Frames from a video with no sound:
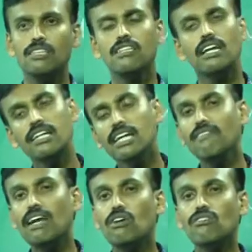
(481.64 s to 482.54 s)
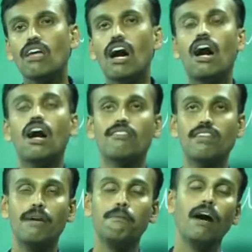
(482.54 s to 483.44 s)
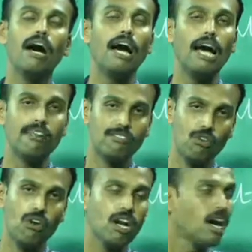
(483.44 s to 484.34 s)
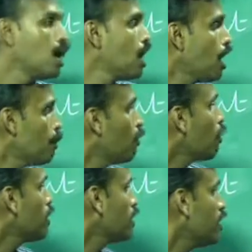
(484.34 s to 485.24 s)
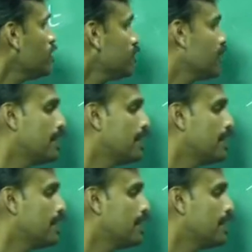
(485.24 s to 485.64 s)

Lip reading: The return values are same as your above one, that is,